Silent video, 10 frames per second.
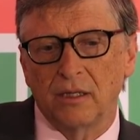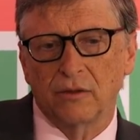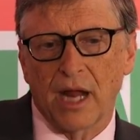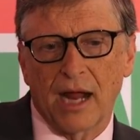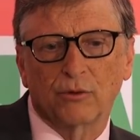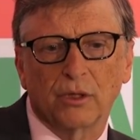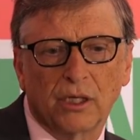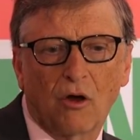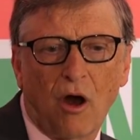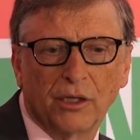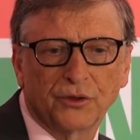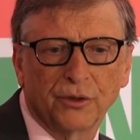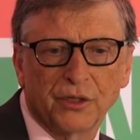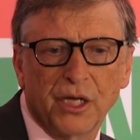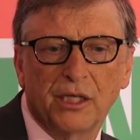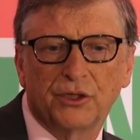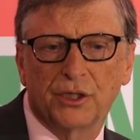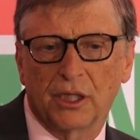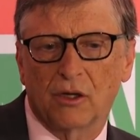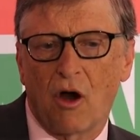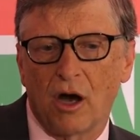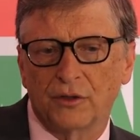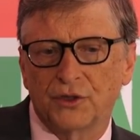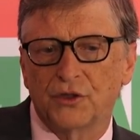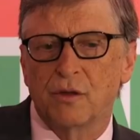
either naturally caused or intentionally caused,